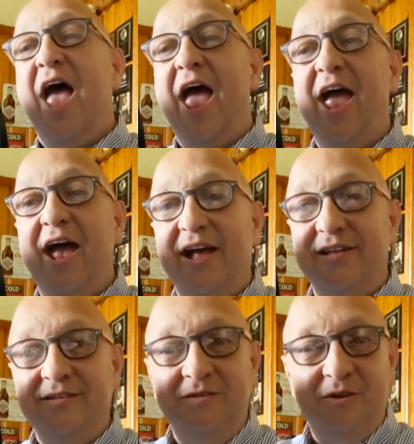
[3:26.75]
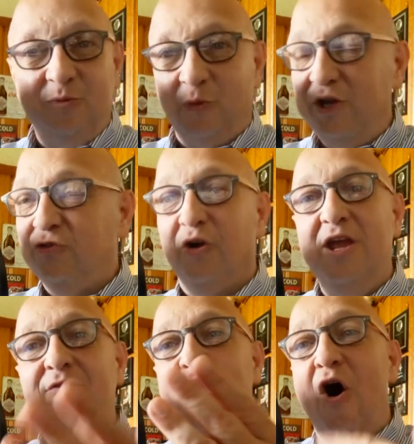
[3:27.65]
and retrieve